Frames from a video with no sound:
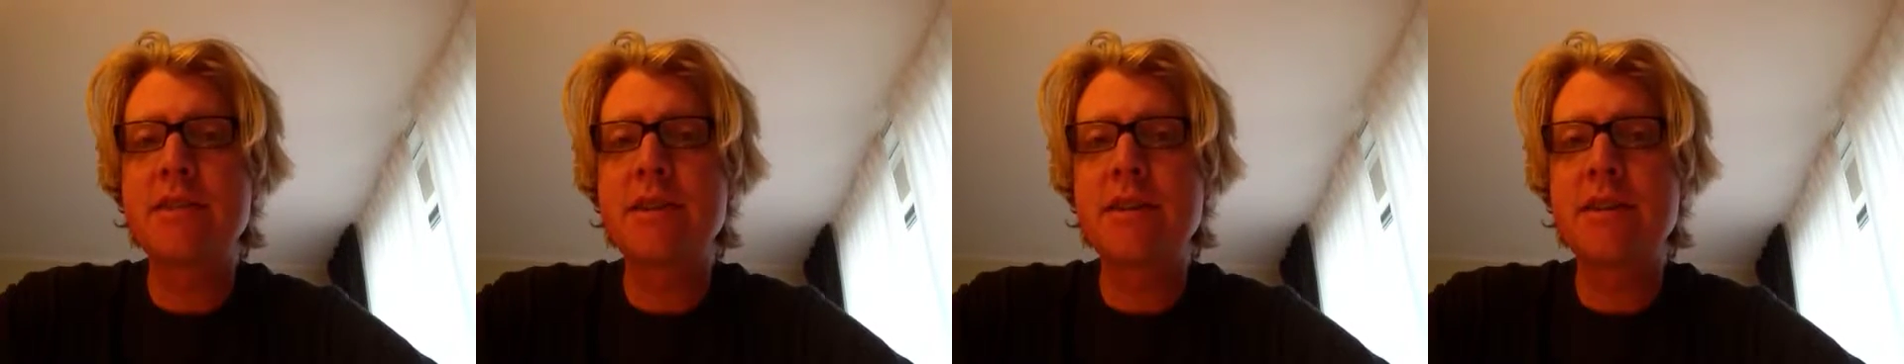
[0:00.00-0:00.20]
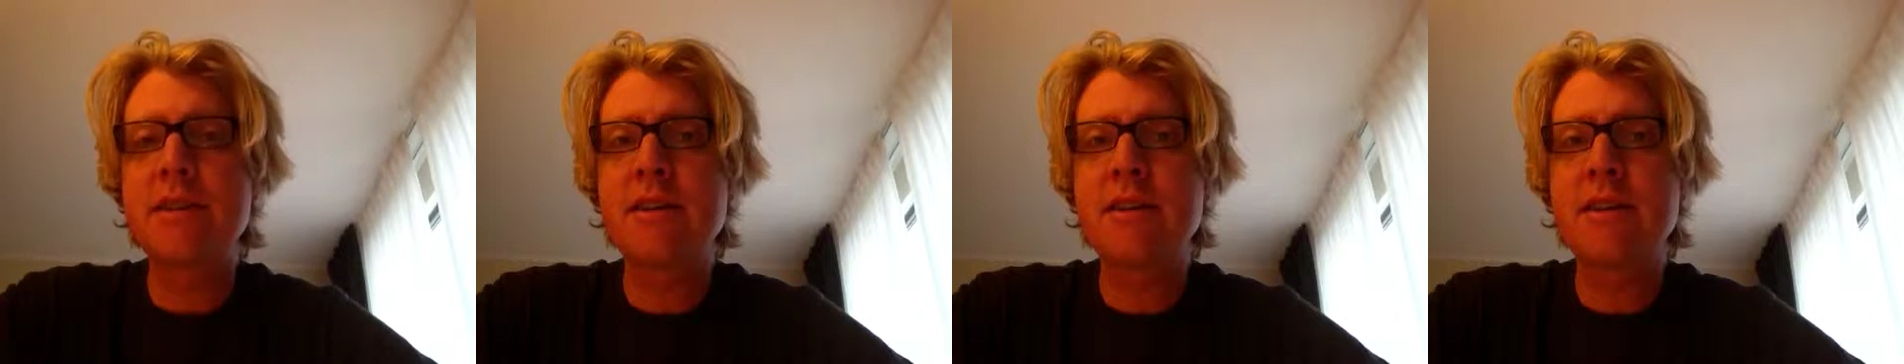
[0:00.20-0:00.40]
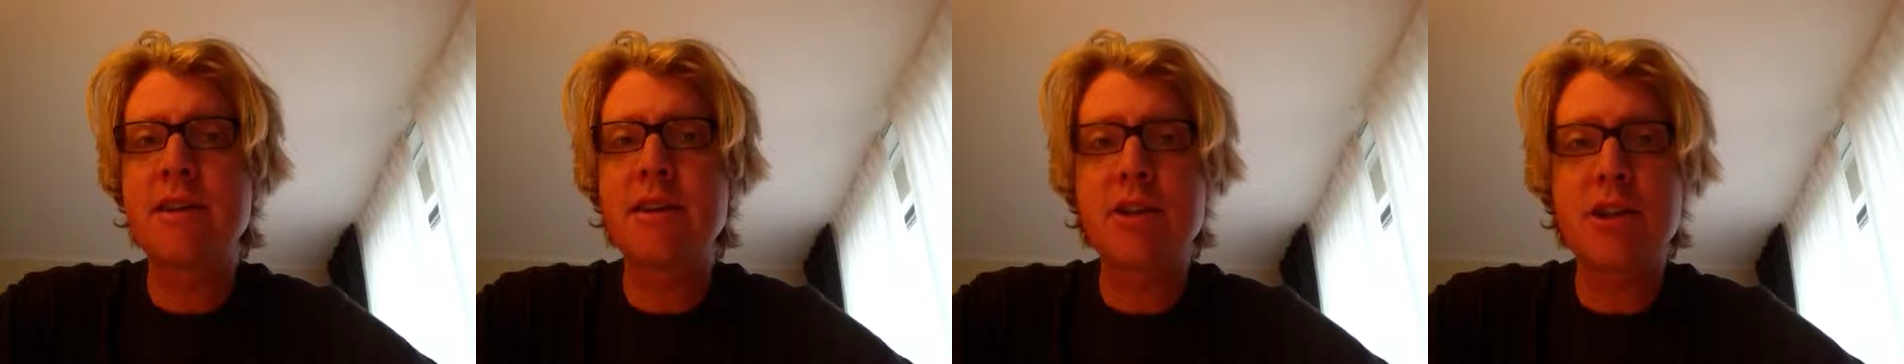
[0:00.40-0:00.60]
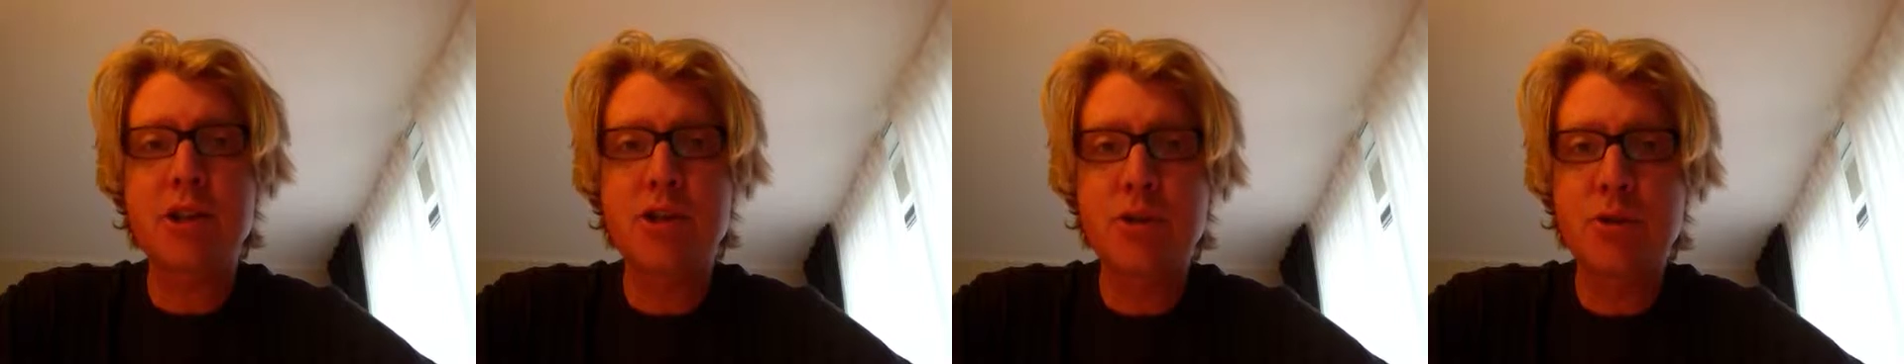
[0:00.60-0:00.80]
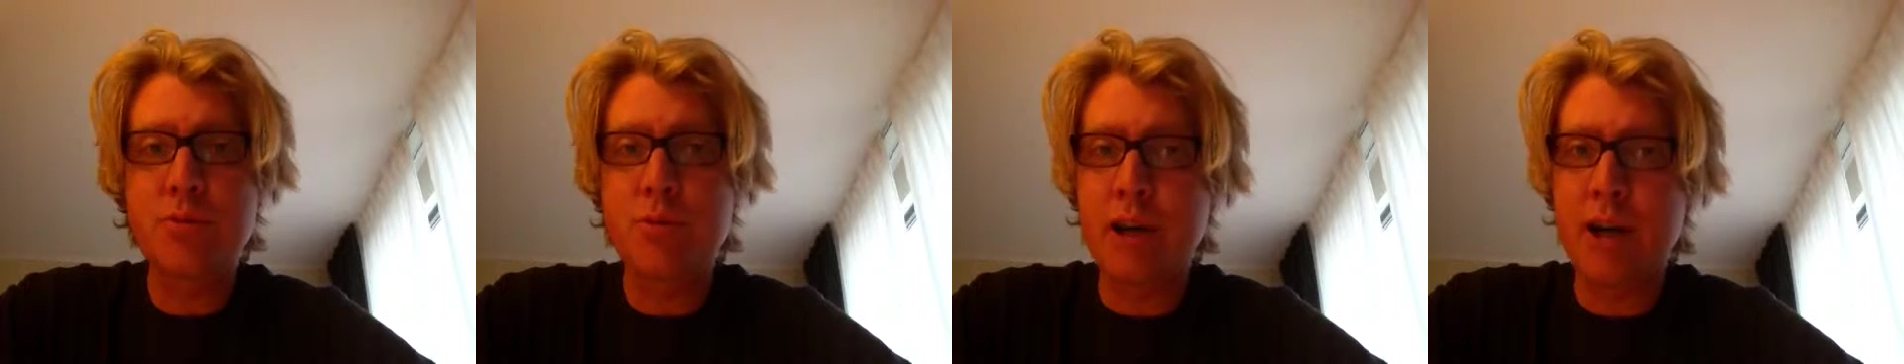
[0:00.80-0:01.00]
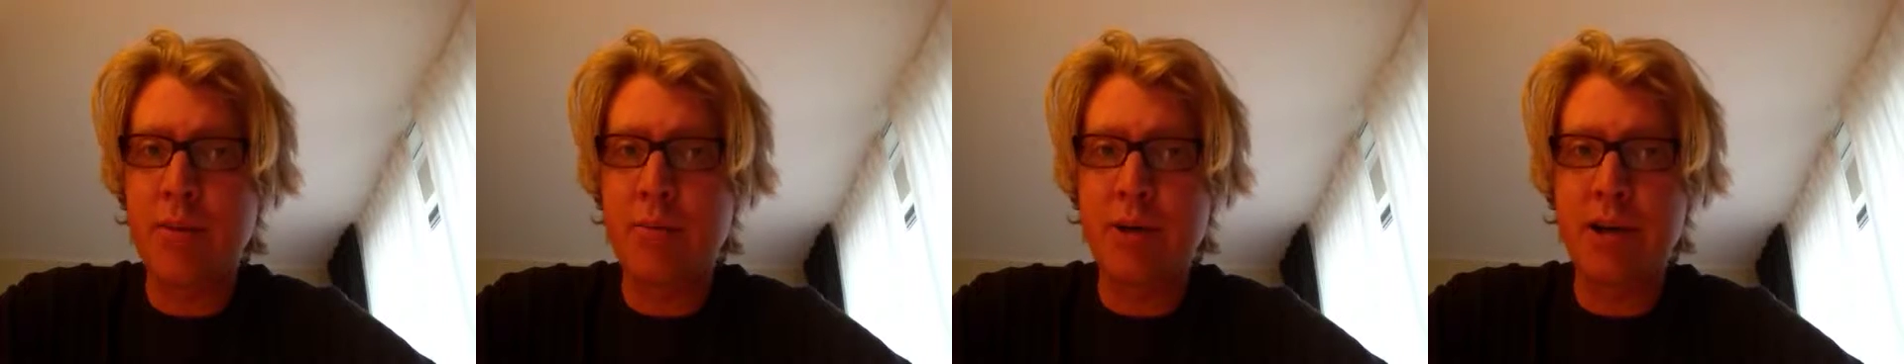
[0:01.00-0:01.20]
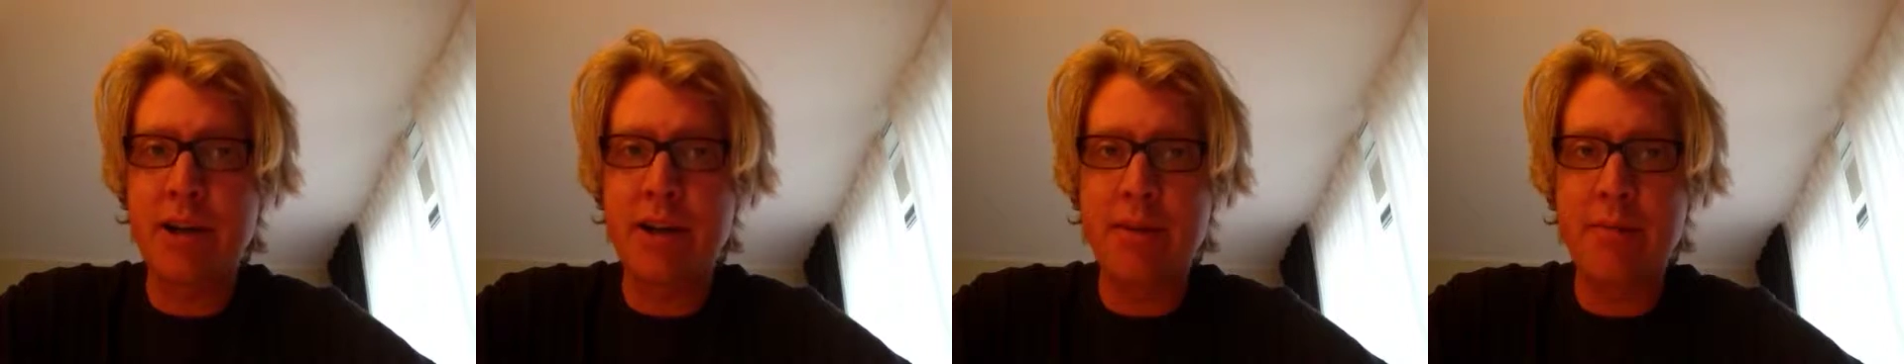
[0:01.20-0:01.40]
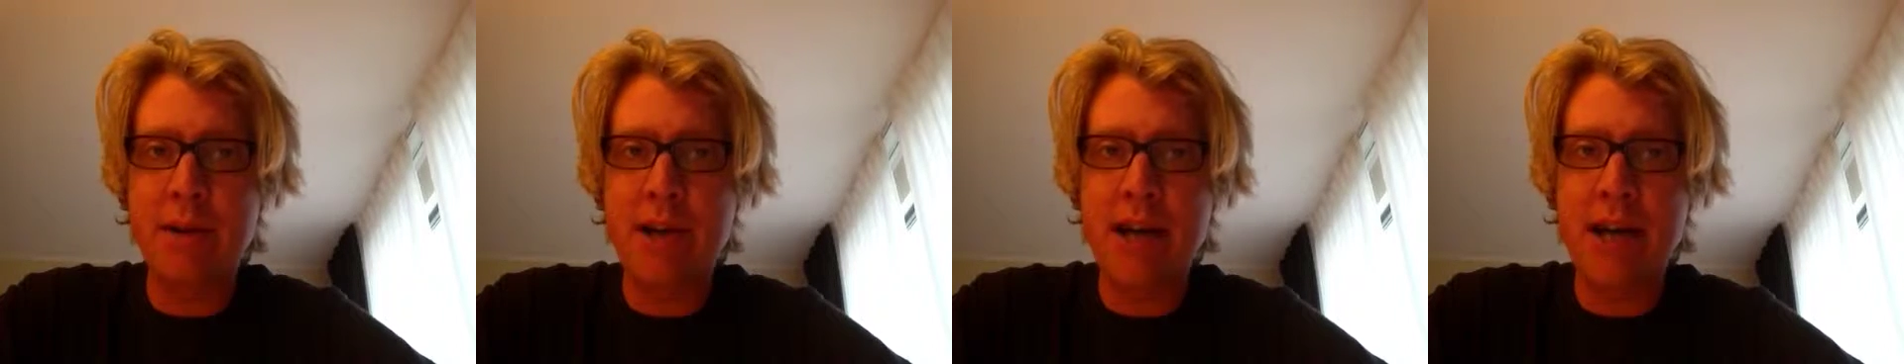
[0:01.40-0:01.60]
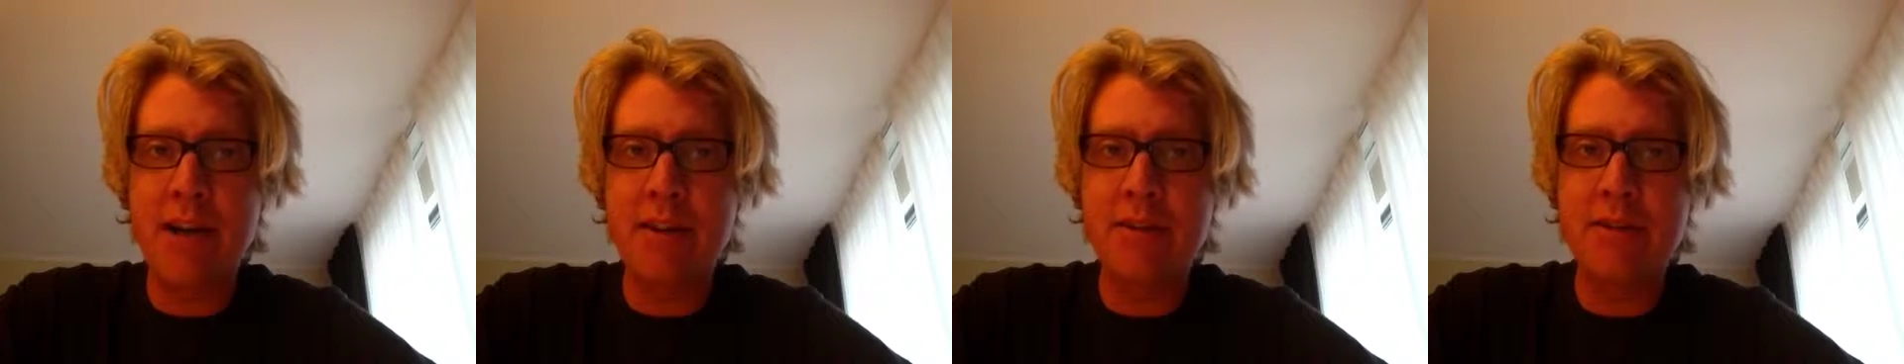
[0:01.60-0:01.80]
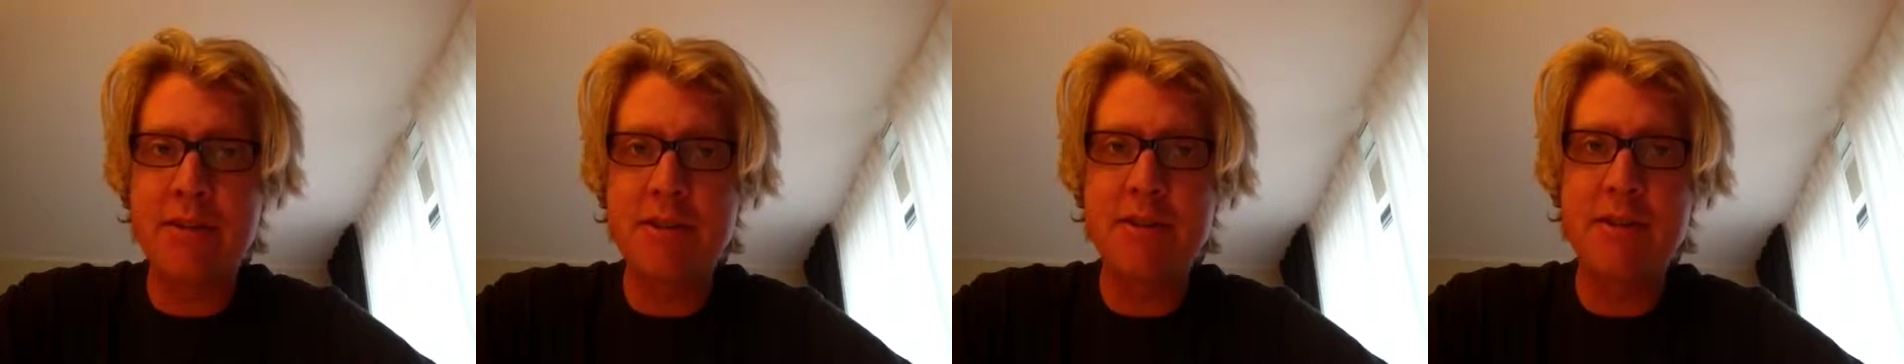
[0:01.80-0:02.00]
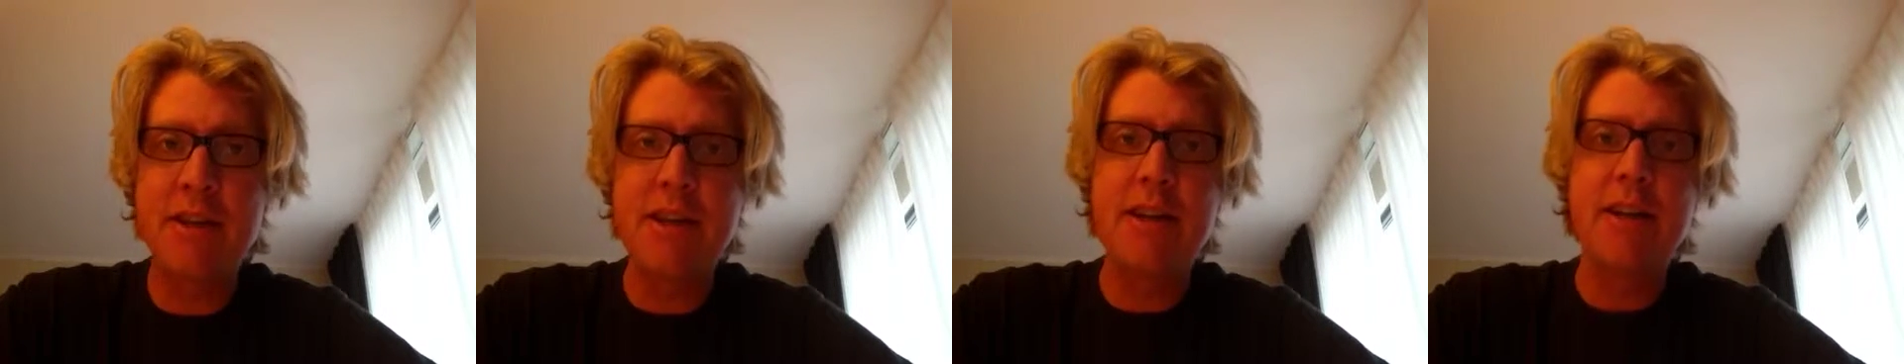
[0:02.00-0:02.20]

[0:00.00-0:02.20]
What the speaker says: intellectual property, a patent.